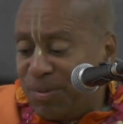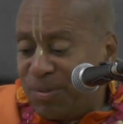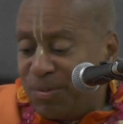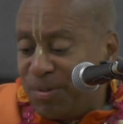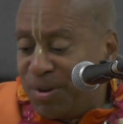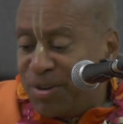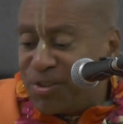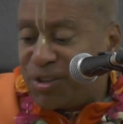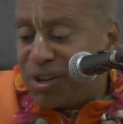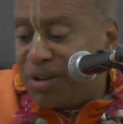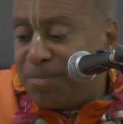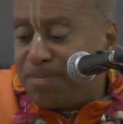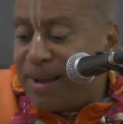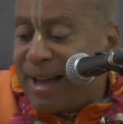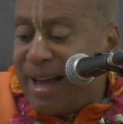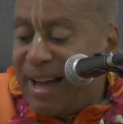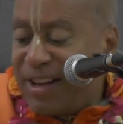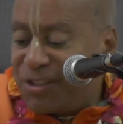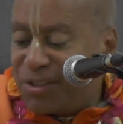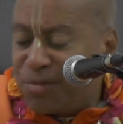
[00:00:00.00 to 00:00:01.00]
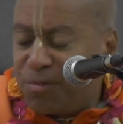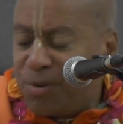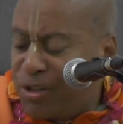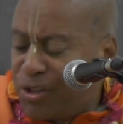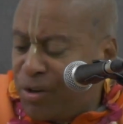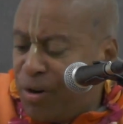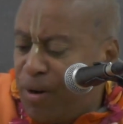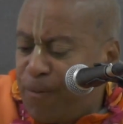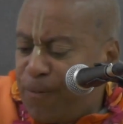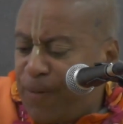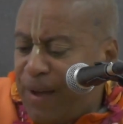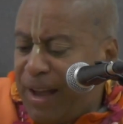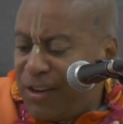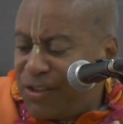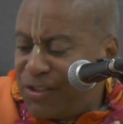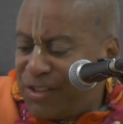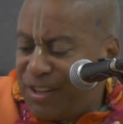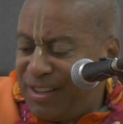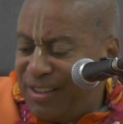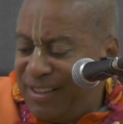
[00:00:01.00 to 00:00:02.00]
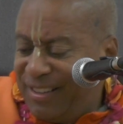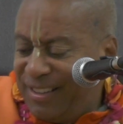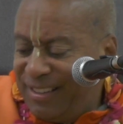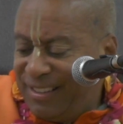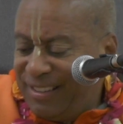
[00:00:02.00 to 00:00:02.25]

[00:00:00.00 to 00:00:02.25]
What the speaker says: Where's your compassion? Where's your affection?